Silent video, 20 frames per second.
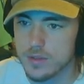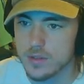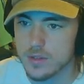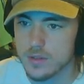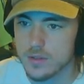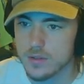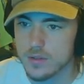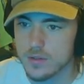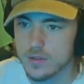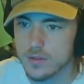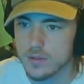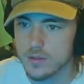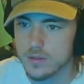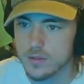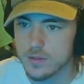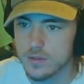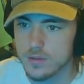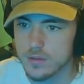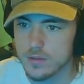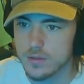
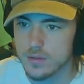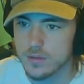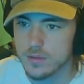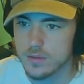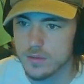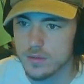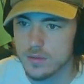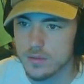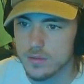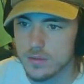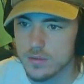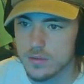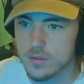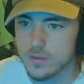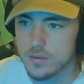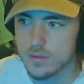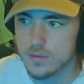Nothing is said.